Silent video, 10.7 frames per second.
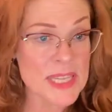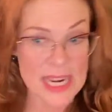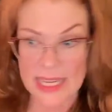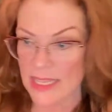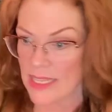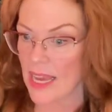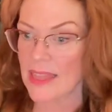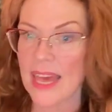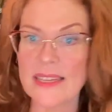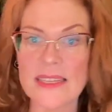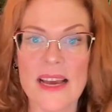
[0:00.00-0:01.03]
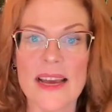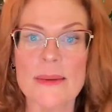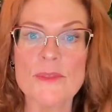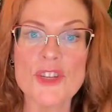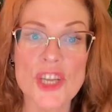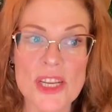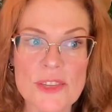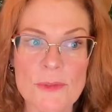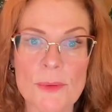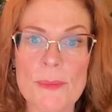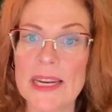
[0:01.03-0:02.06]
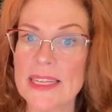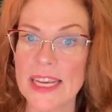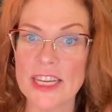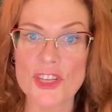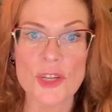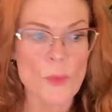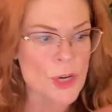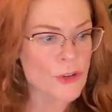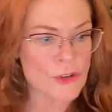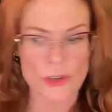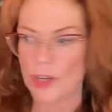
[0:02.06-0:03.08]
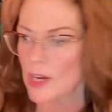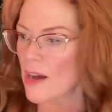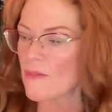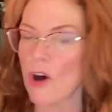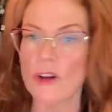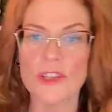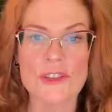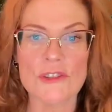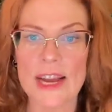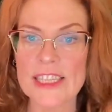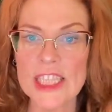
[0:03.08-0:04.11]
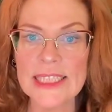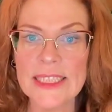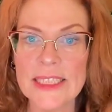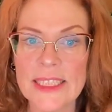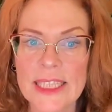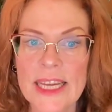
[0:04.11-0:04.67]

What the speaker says: setting aside that time just for meditation where you're turning off all distractions